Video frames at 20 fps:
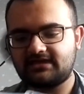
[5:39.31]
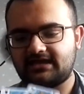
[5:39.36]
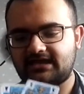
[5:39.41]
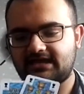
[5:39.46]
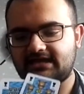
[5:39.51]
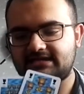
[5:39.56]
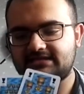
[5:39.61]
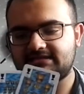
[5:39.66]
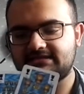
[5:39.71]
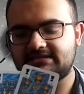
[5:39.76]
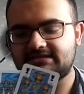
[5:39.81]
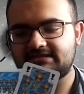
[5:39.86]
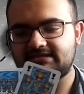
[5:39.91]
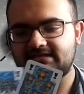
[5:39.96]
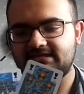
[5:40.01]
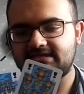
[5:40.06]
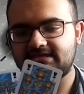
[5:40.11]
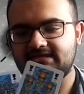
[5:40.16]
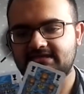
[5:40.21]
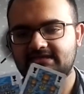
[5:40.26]
and
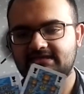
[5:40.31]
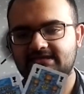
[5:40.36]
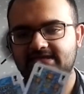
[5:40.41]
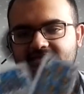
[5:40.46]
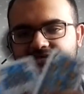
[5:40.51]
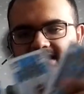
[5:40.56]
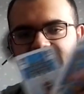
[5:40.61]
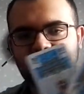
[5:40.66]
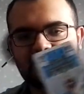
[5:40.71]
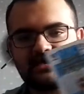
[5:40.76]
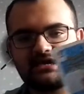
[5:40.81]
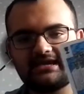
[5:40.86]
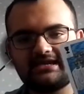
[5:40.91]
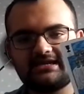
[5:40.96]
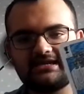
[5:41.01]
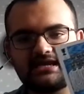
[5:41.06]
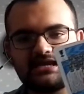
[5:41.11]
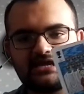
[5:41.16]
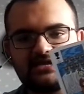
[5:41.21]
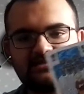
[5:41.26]
the
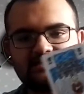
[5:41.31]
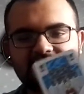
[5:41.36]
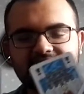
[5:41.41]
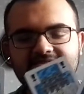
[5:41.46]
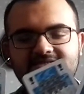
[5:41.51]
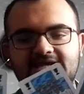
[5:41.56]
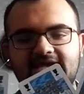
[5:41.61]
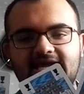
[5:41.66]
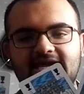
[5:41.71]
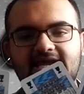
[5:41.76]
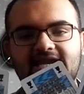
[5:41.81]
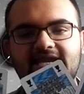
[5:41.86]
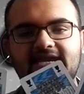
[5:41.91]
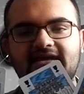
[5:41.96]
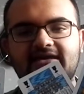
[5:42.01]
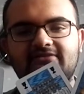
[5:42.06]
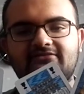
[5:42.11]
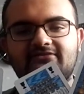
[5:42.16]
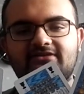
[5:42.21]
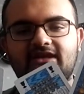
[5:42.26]
9 and 10
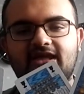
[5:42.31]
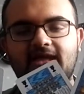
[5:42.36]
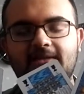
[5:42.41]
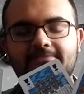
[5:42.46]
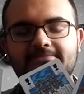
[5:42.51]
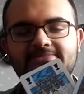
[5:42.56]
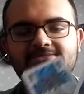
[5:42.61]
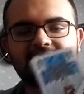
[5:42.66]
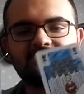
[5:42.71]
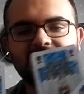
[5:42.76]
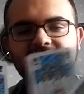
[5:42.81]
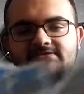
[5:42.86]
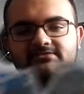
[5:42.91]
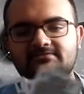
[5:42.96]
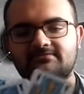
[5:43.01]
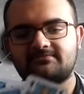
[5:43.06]
of Cups.